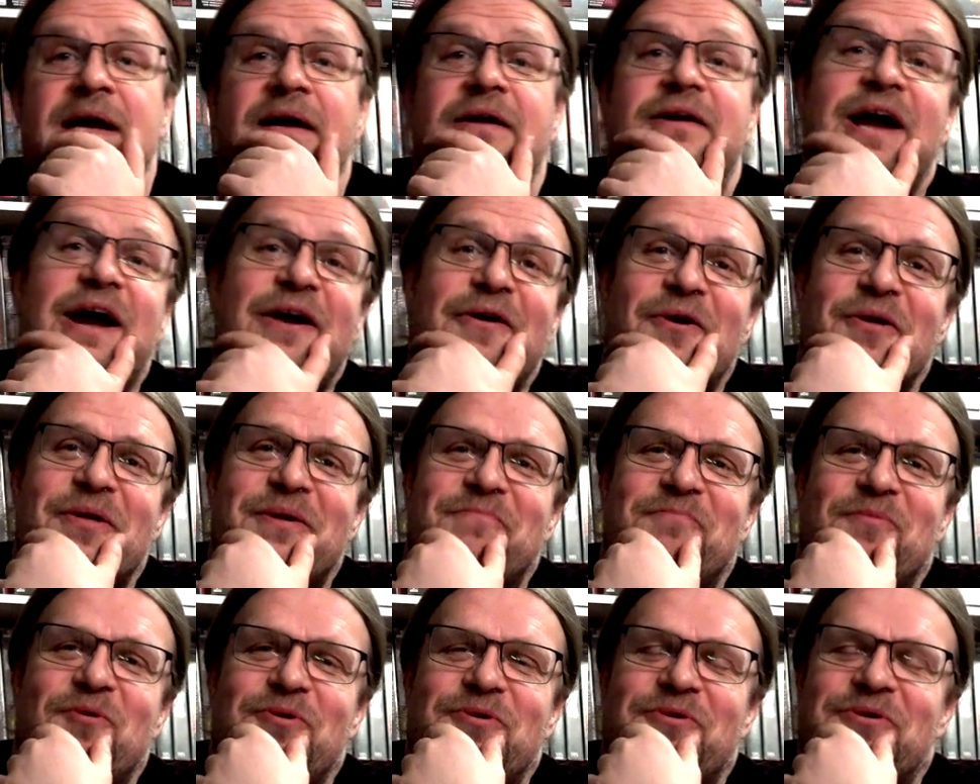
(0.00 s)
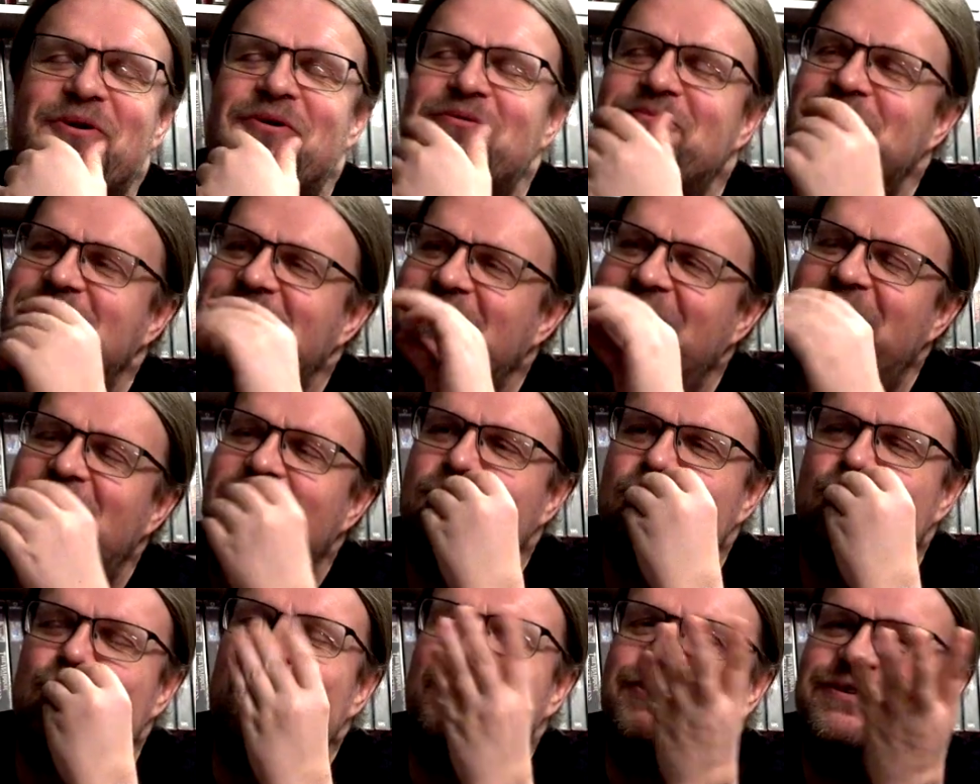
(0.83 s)
Caroline Munro, yeah,
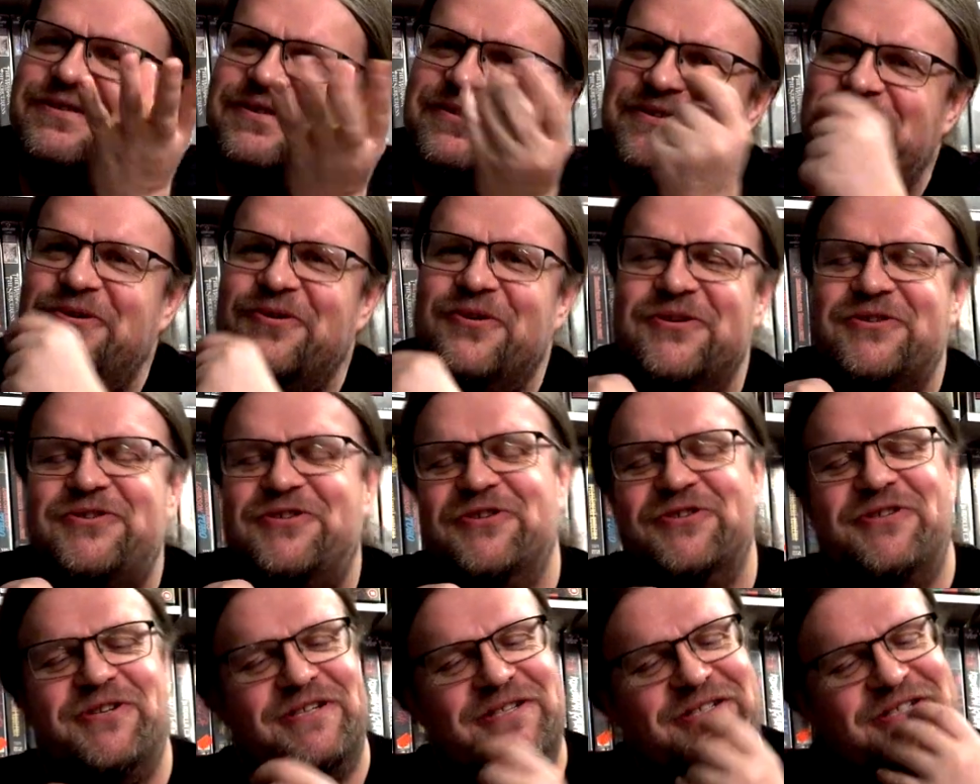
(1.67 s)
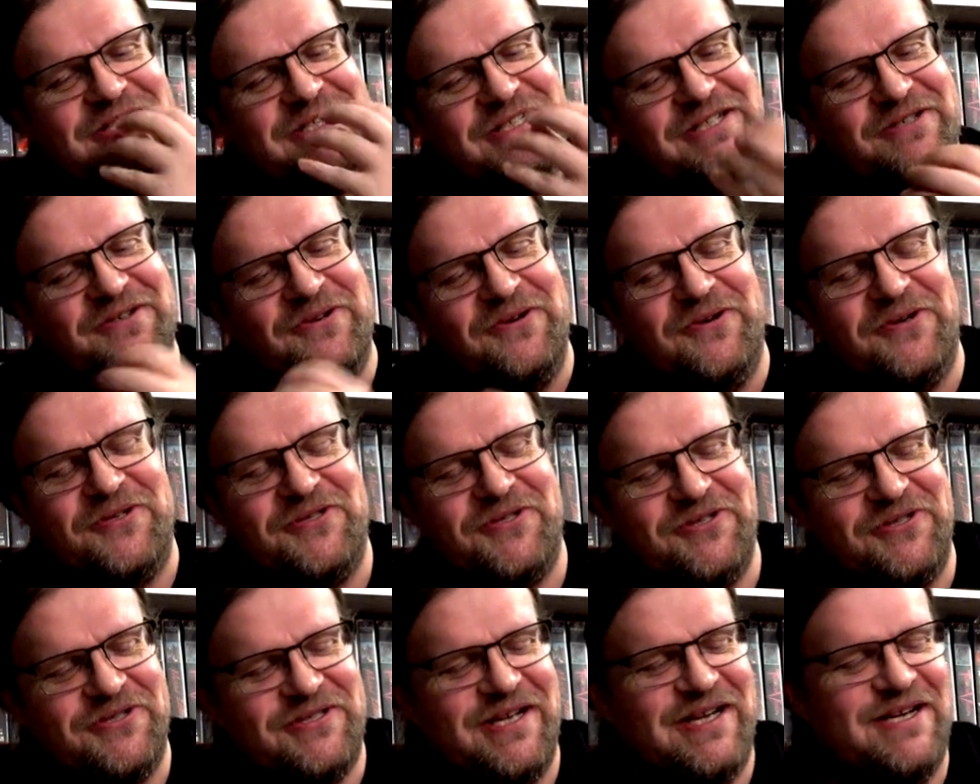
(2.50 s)
gorgeous. She's
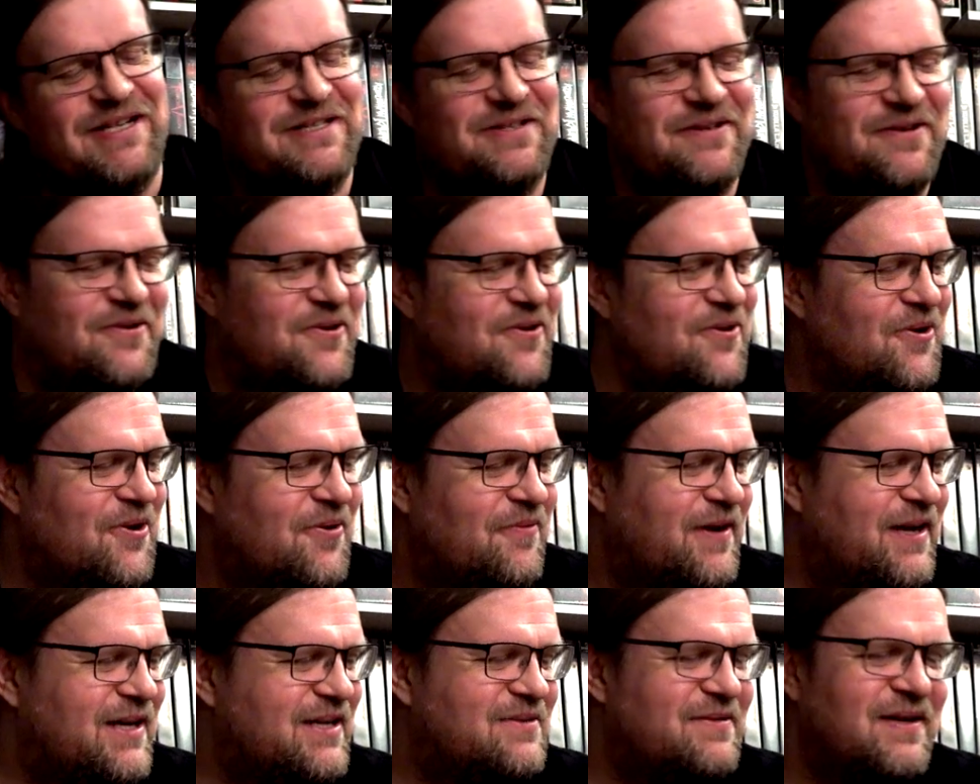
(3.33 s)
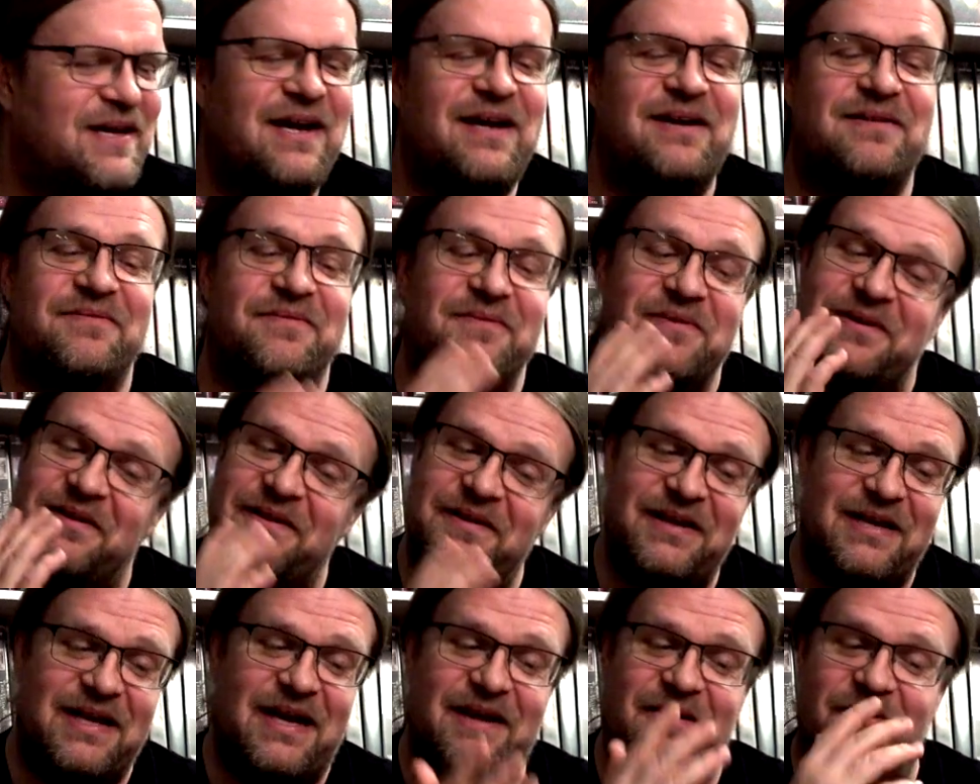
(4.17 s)
gorgeous as always. And
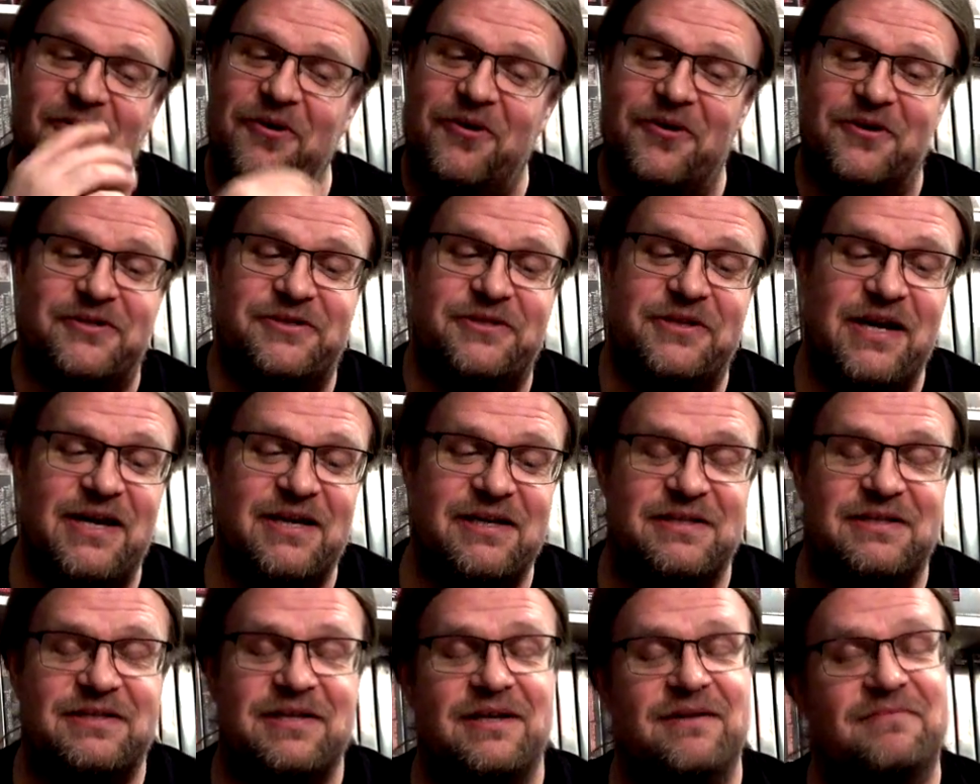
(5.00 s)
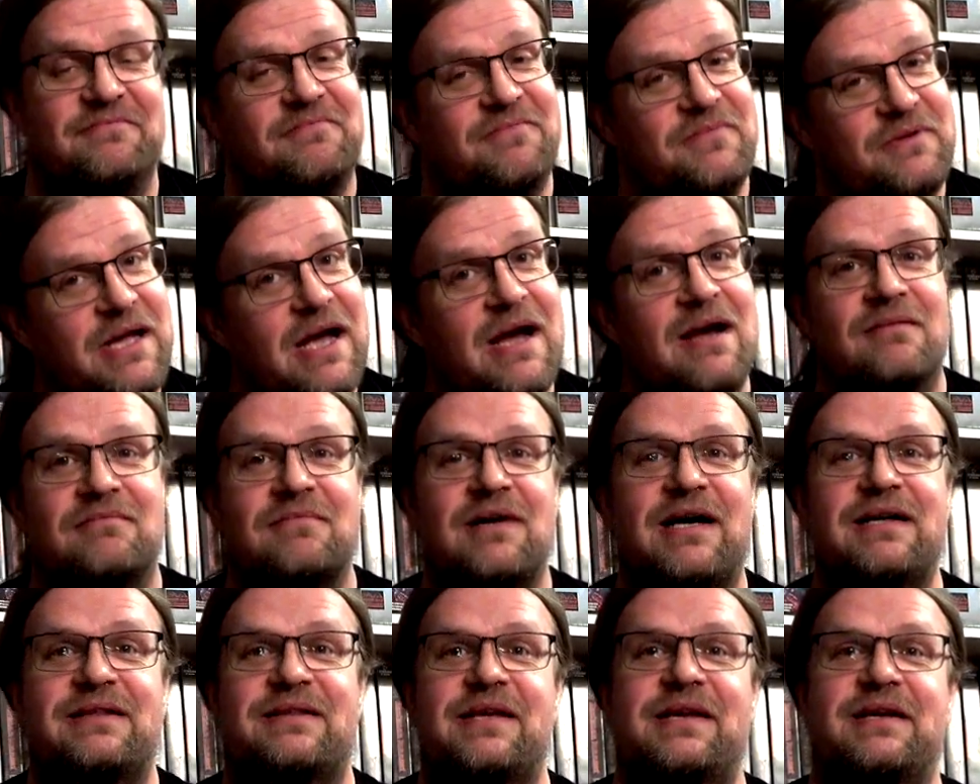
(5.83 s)
hey, Horst Jansen, yeah,
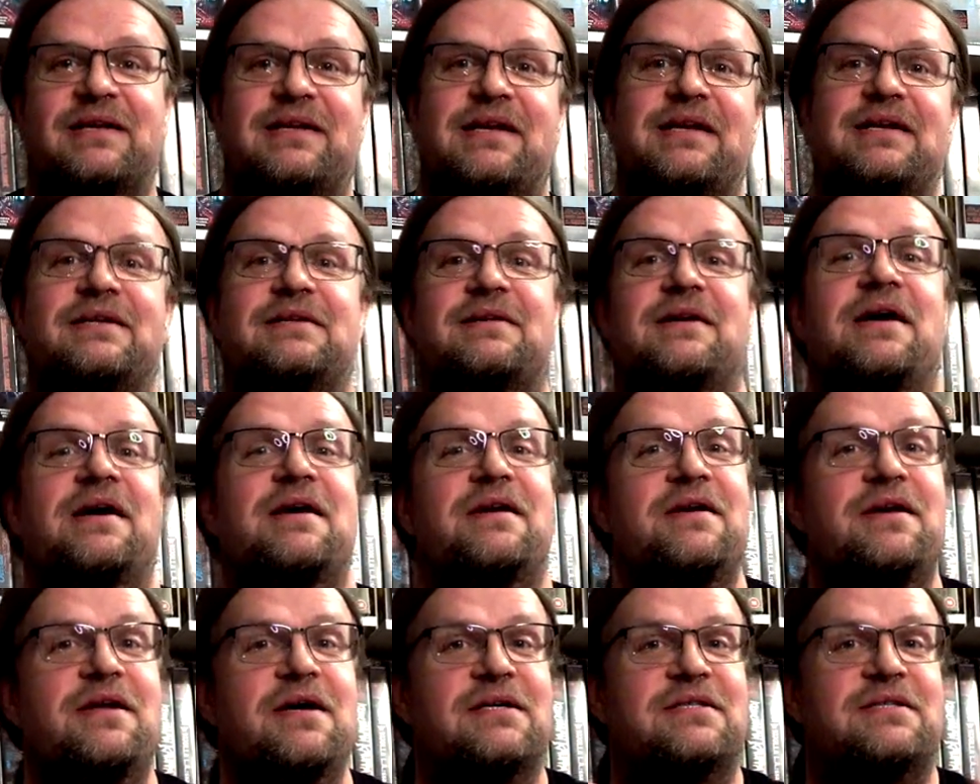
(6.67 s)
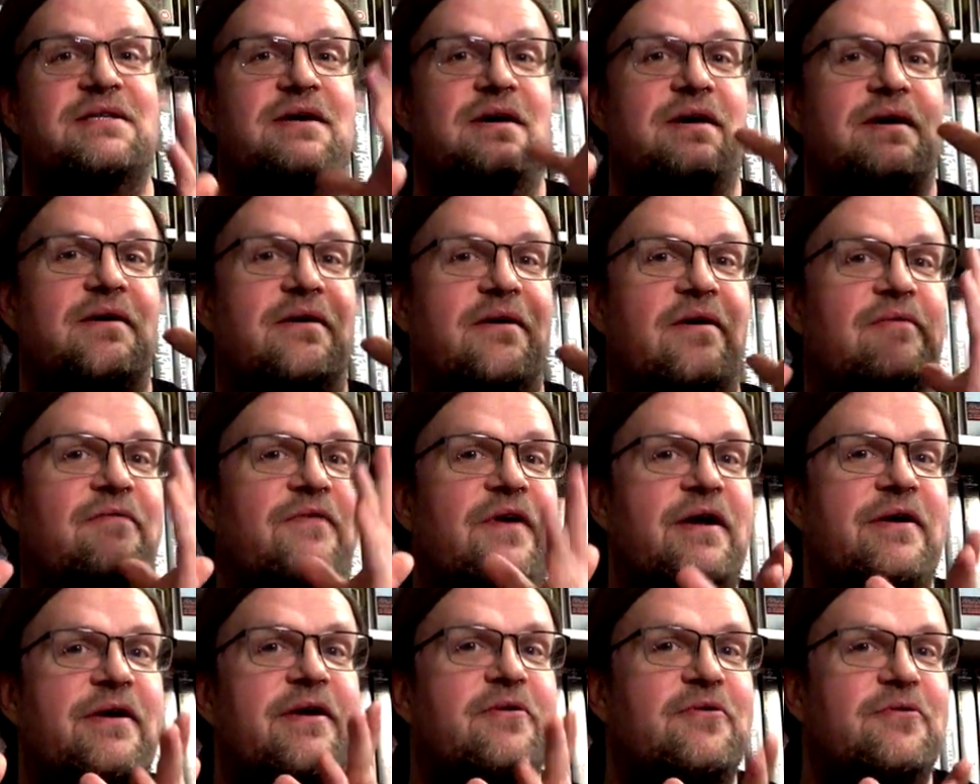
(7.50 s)
I think he does a
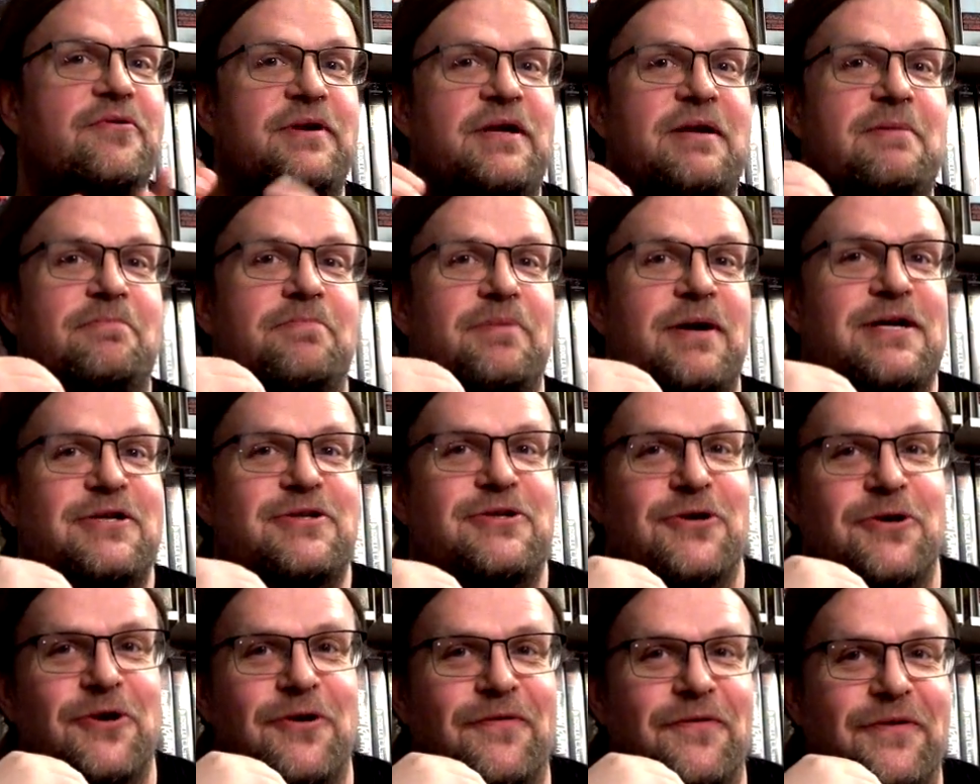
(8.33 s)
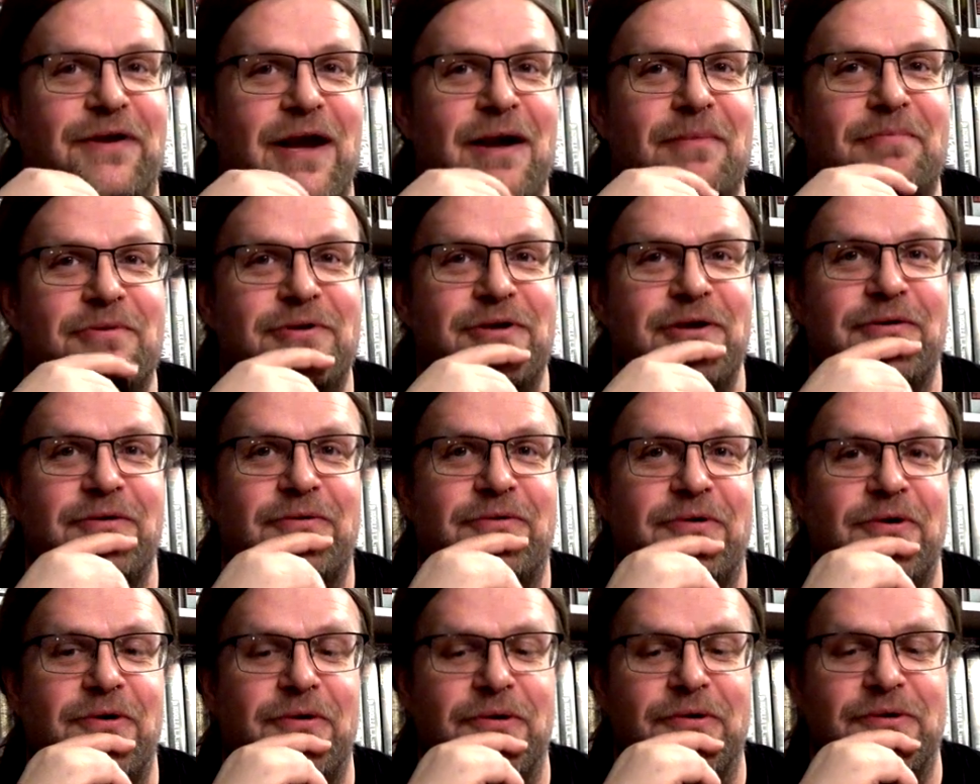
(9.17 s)
very good impression of Captain
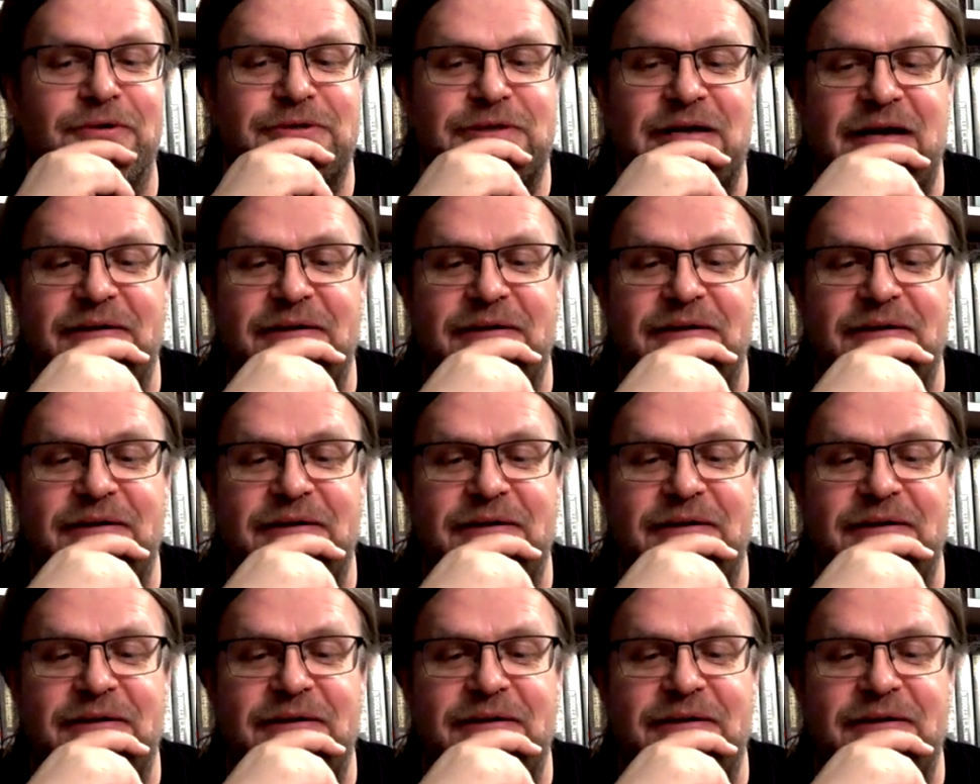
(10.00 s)
Kronos.